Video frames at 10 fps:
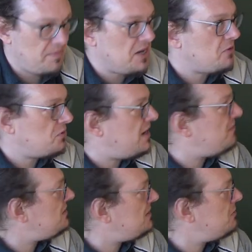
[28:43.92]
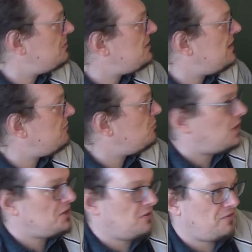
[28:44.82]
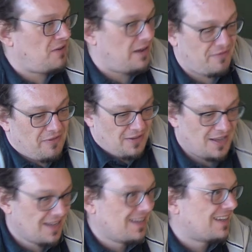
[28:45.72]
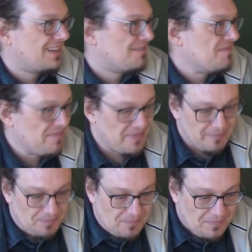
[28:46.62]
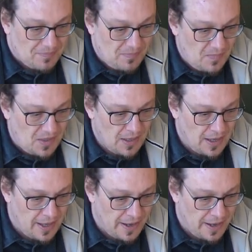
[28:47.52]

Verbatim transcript: I mean, you could have security level 1.5.